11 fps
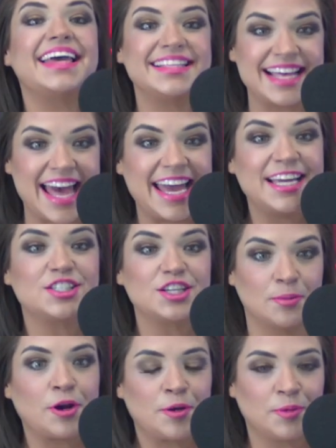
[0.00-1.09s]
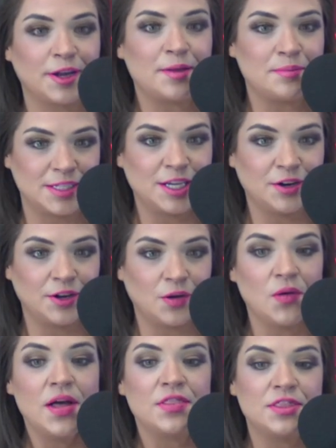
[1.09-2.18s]
is age-appropriate
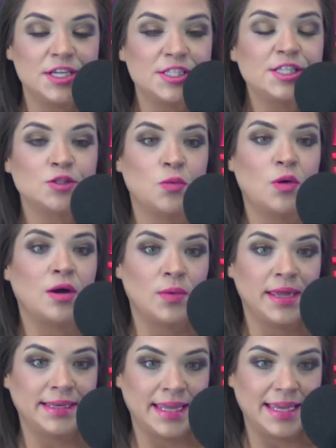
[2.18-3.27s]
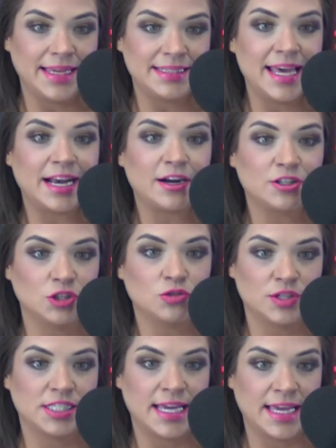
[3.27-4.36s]
material. This is what we need in our
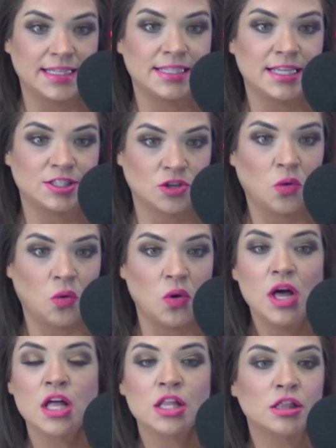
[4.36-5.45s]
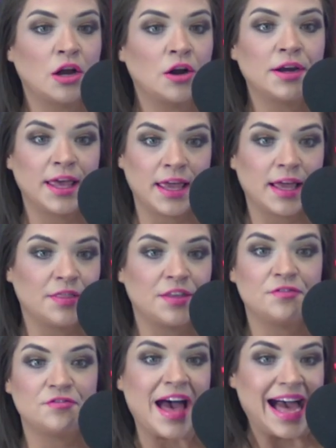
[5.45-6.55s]
children's hands at school, learning
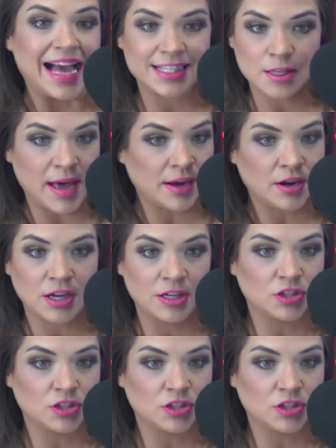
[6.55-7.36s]
the facts about our